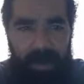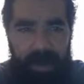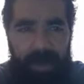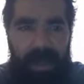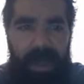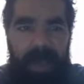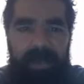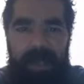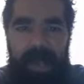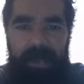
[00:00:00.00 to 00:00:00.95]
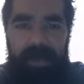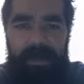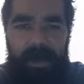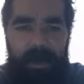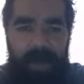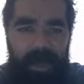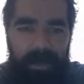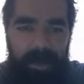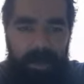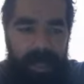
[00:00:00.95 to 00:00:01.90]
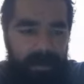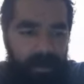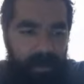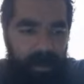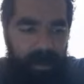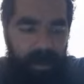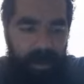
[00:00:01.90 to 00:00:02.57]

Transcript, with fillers: We don't all have the time to fucking walk through your life with you.